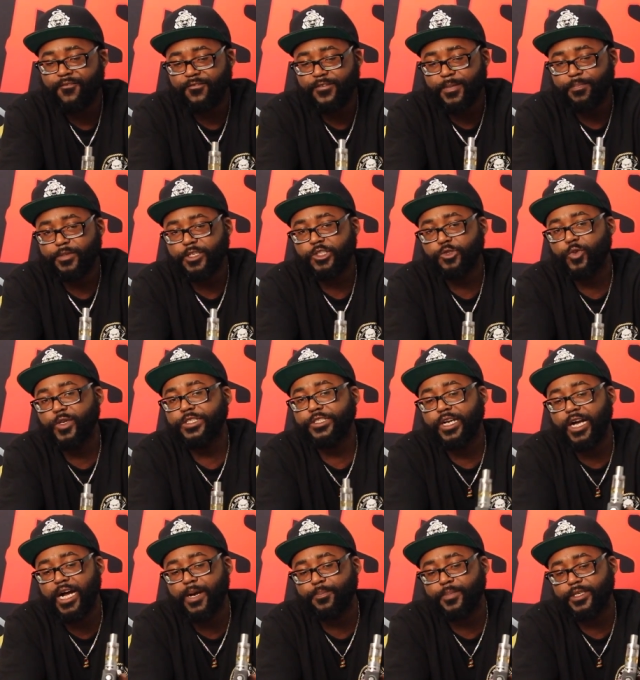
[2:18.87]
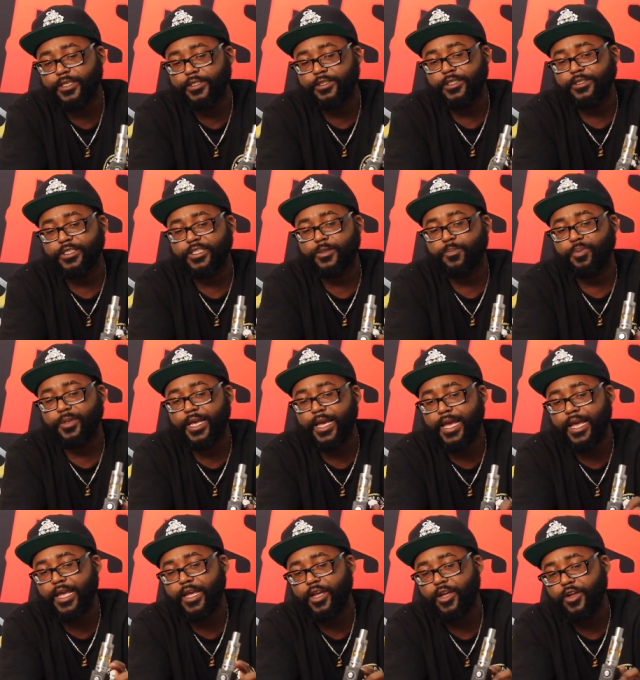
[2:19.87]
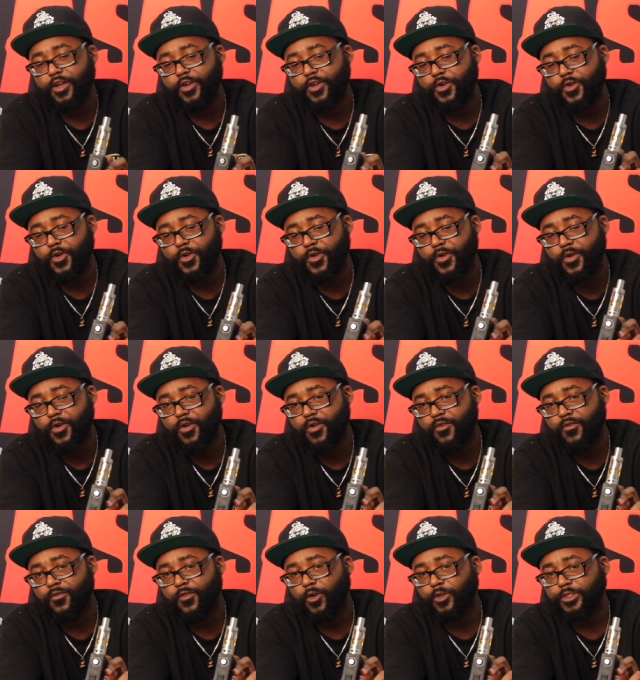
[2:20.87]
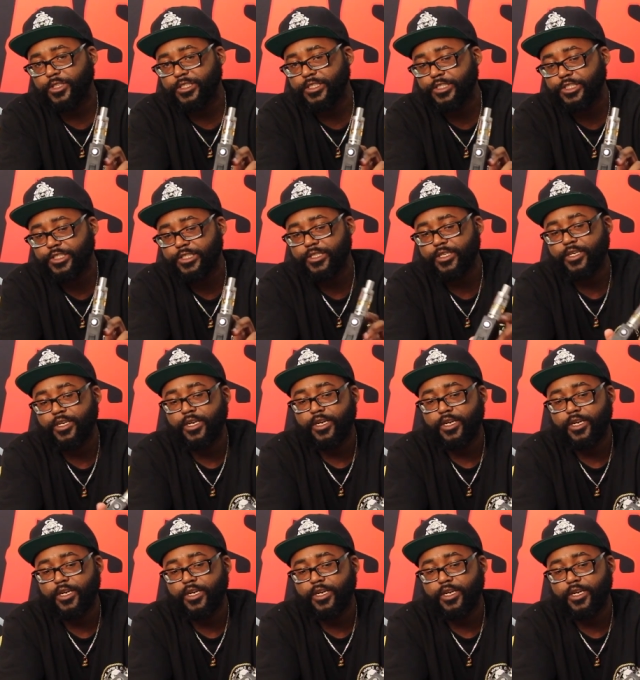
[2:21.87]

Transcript: flip the switch up to display your voltage,